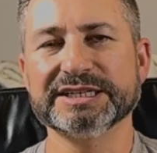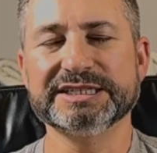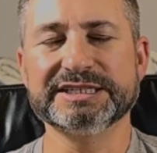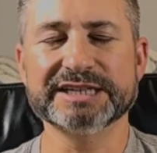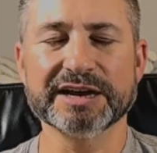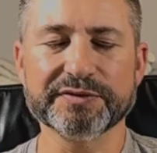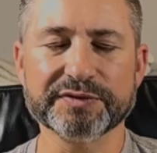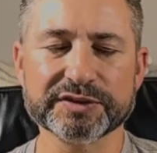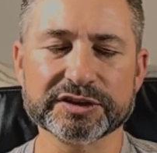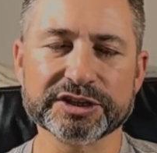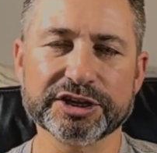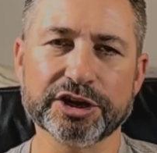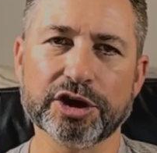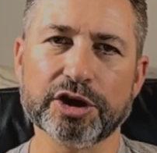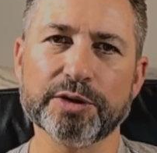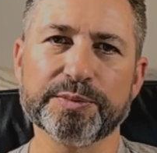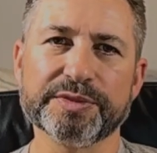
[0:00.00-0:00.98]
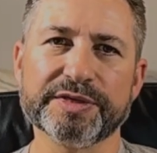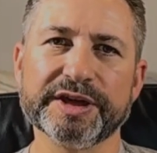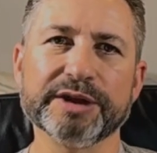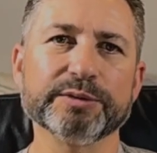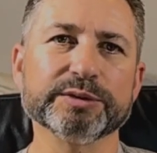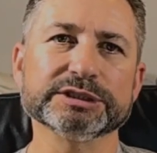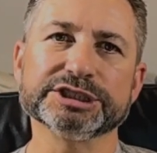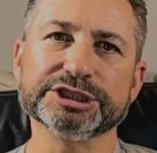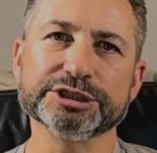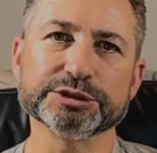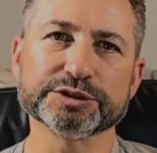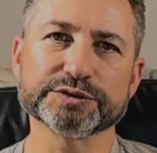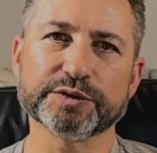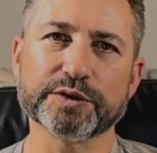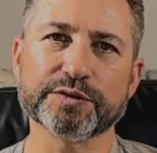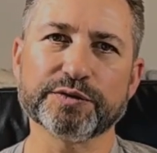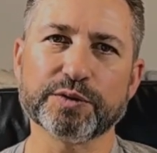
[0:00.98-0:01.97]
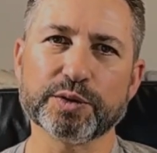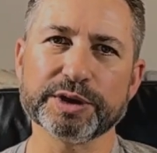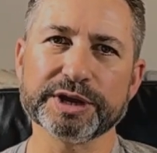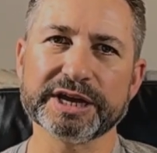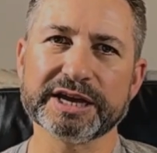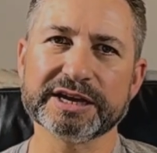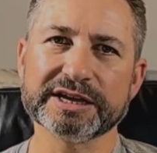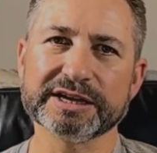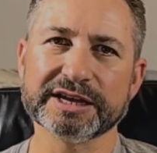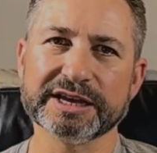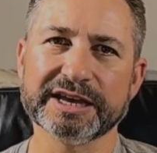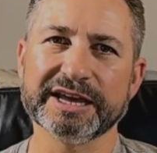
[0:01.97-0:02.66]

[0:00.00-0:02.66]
Definitely hope that it was useful for you.